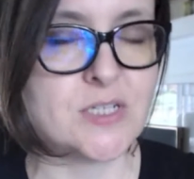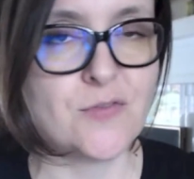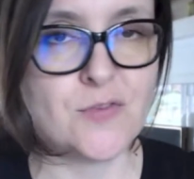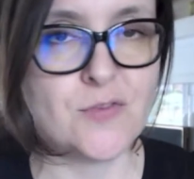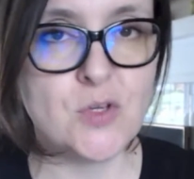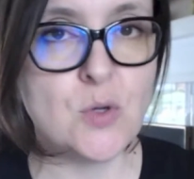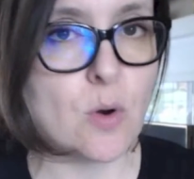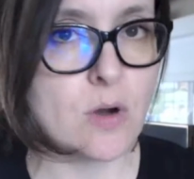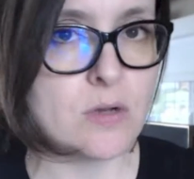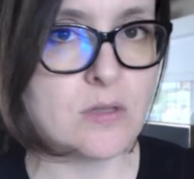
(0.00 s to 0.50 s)
If
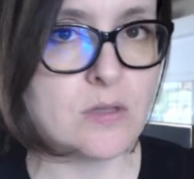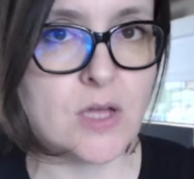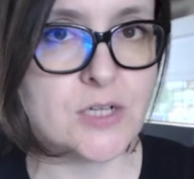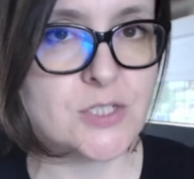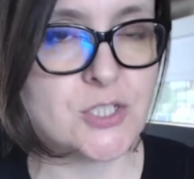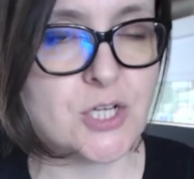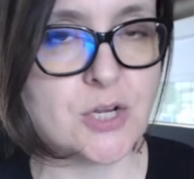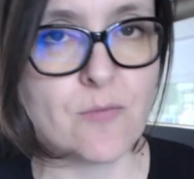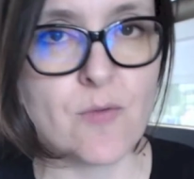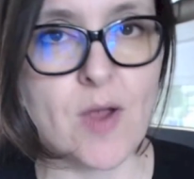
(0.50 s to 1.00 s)
you are
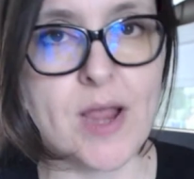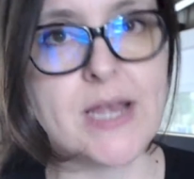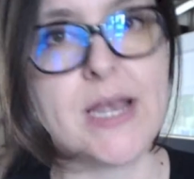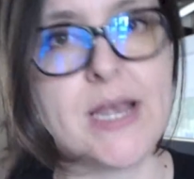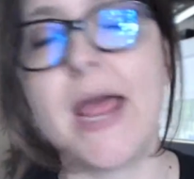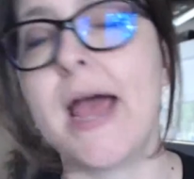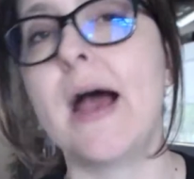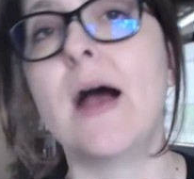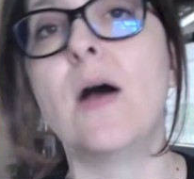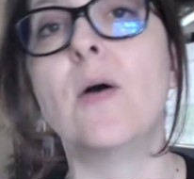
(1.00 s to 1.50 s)
launching right
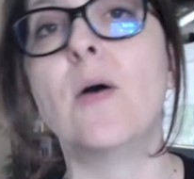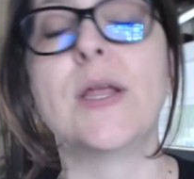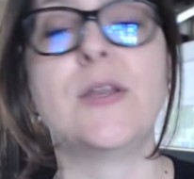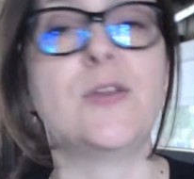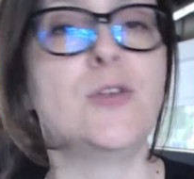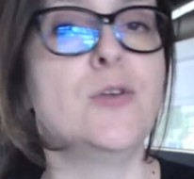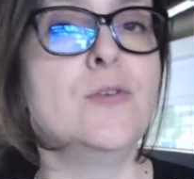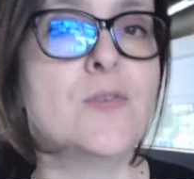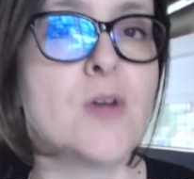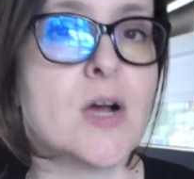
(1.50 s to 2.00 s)
now
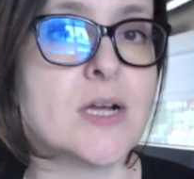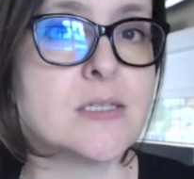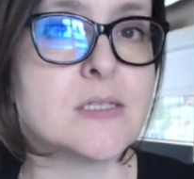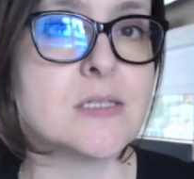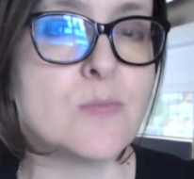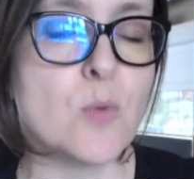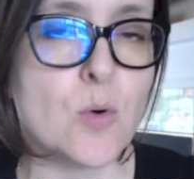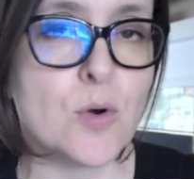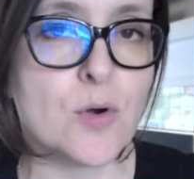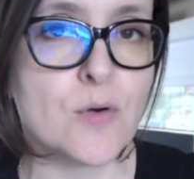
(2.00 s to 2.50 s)
and you've got
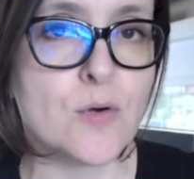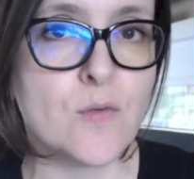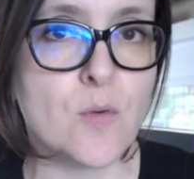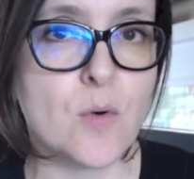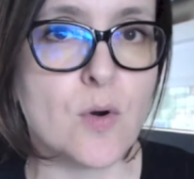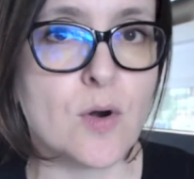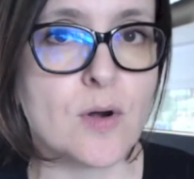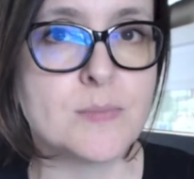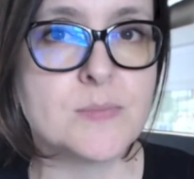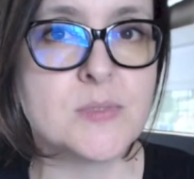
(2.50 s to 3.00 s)
some order
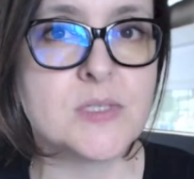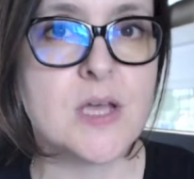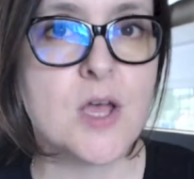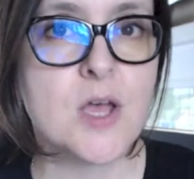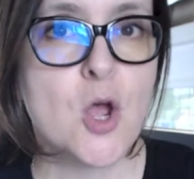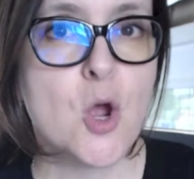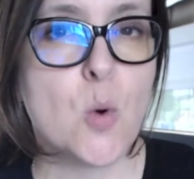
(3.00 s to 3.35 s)
forms,